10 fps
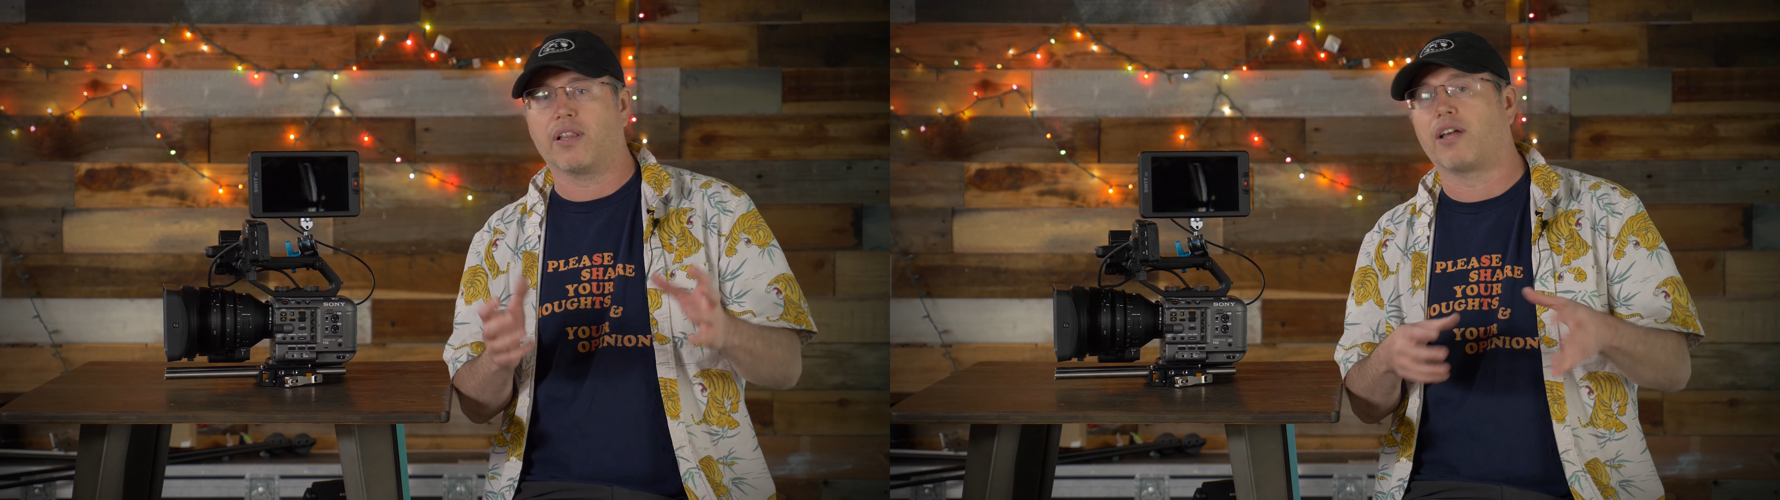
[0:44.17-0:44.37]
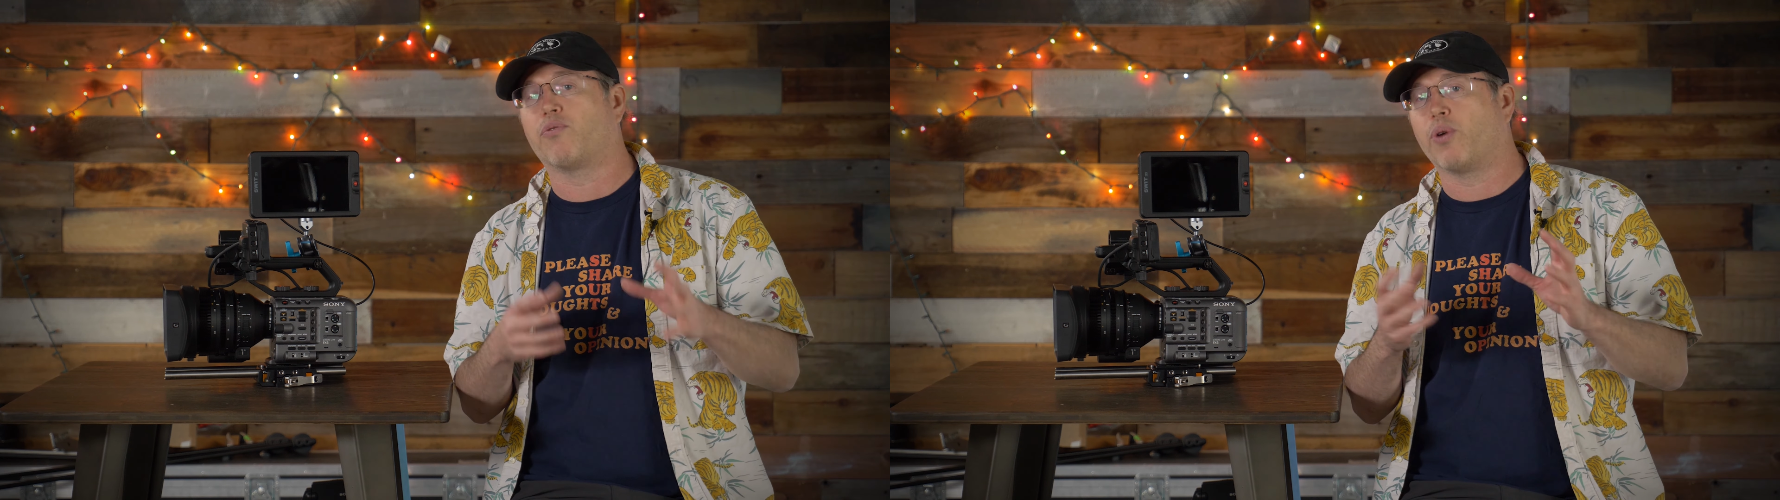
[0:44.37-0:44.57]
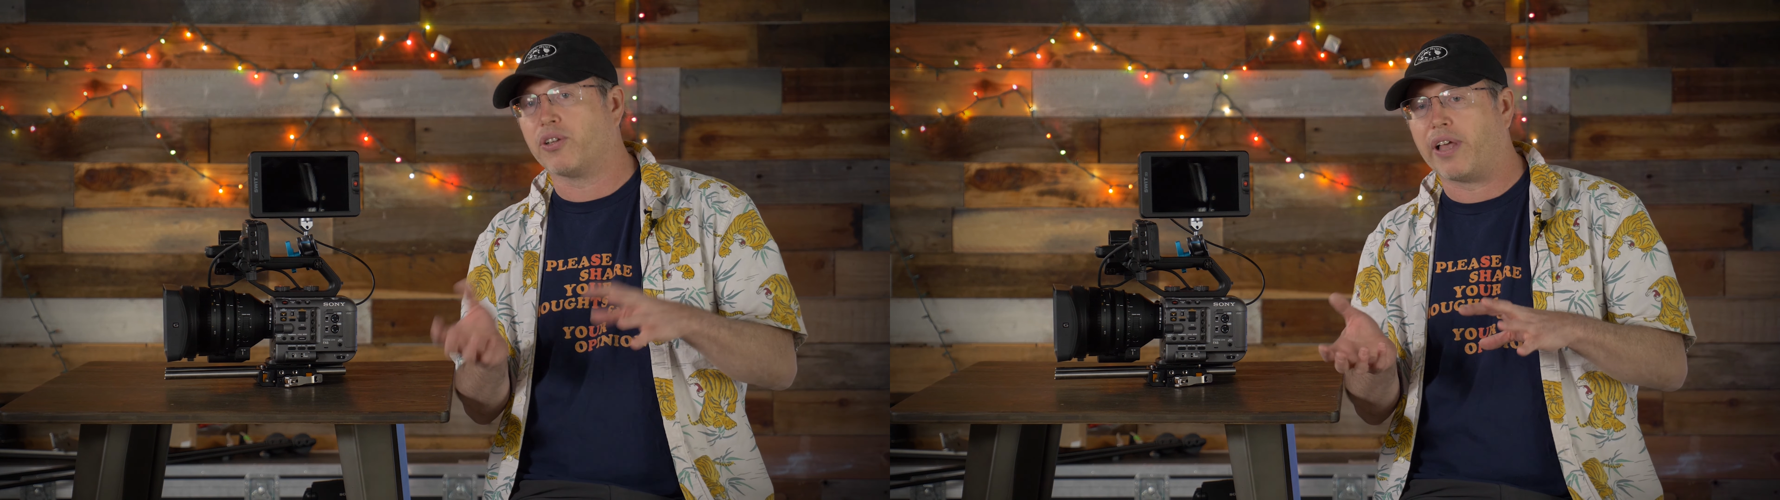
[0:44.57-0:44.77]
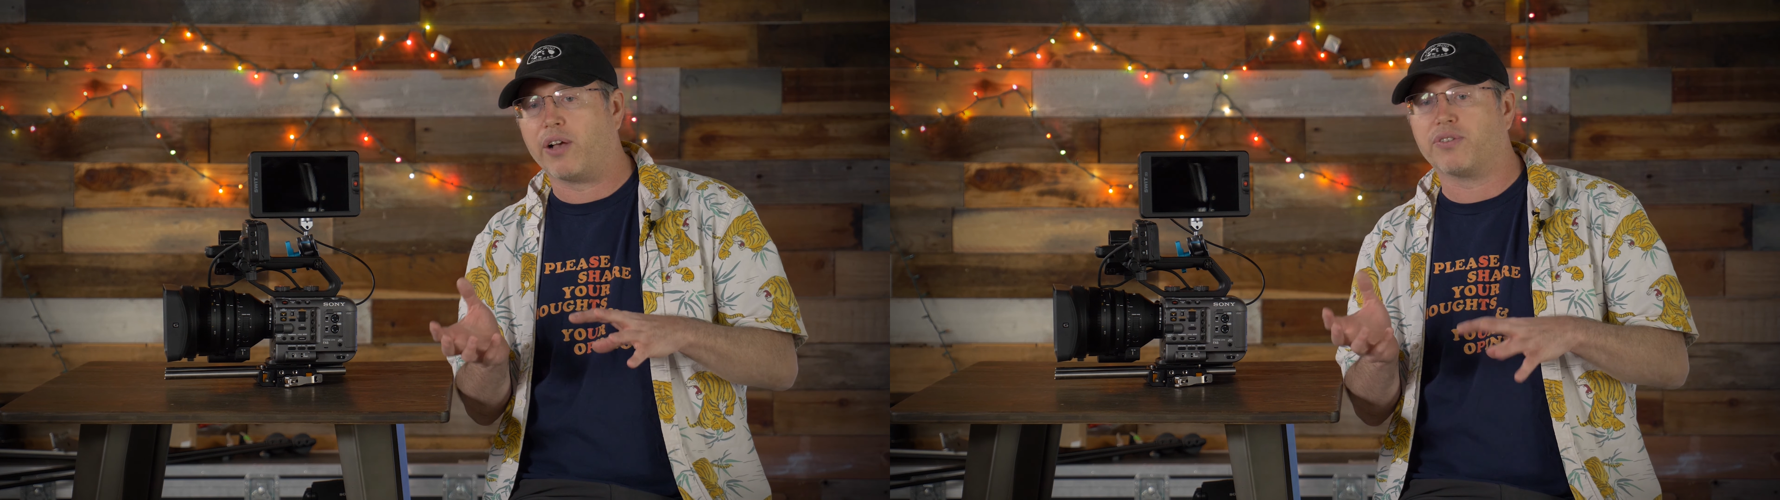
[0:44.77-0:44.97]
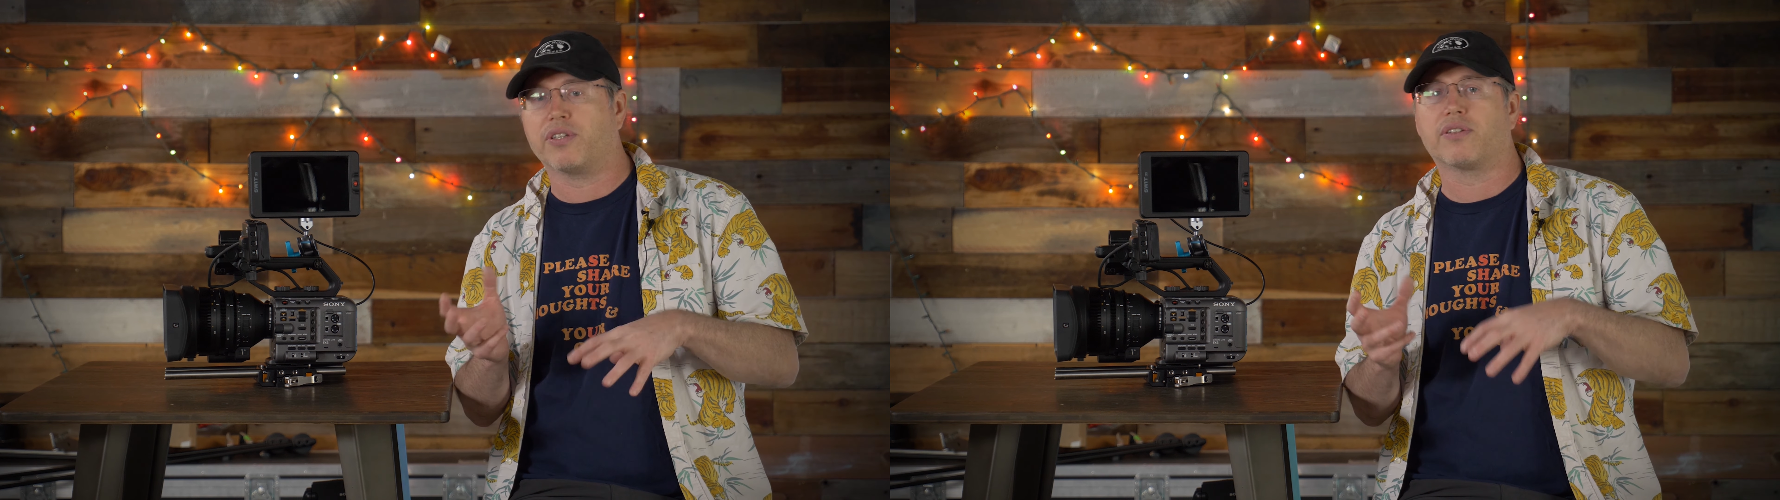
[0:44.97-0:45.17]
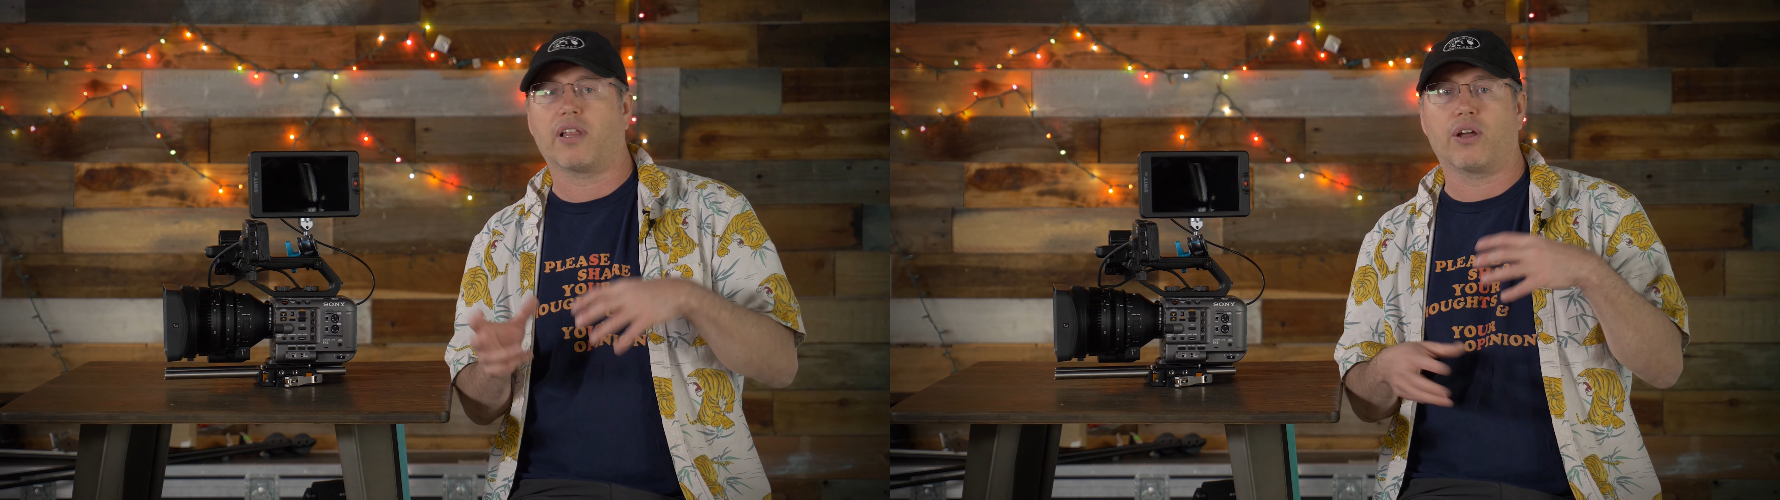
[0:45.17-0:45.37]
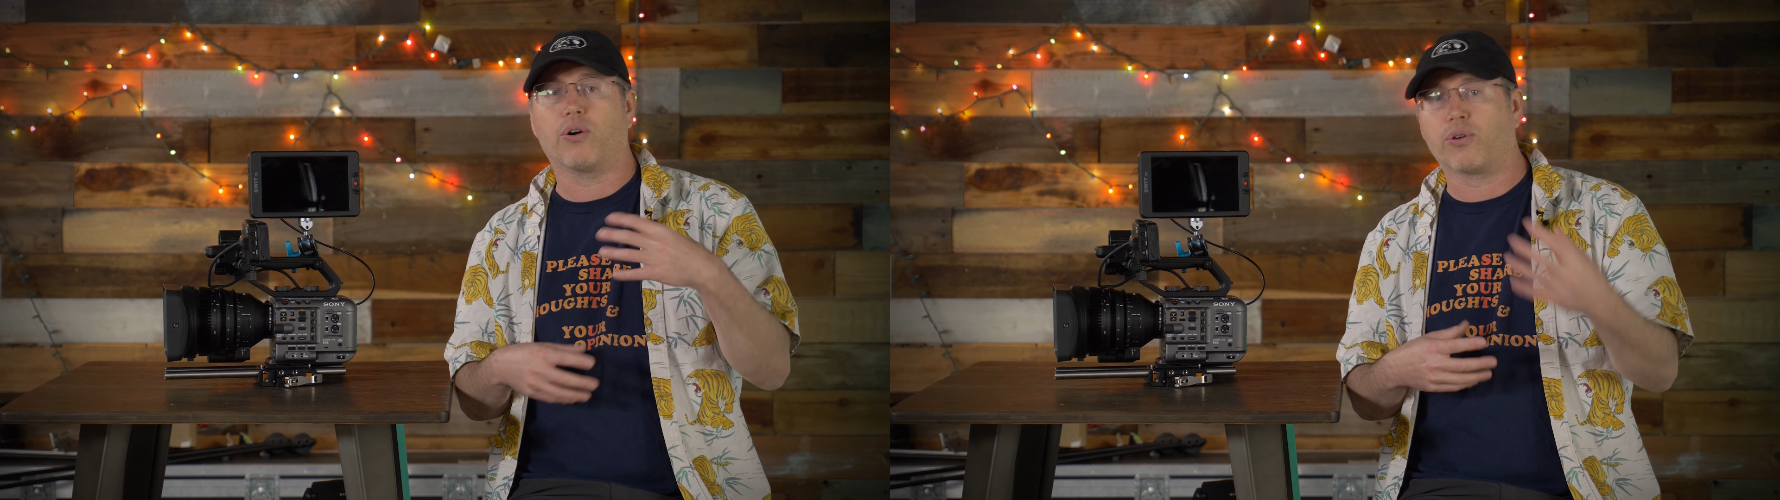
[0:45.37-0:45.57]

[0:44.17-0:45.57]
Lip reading: a lot of rental houses, a lot of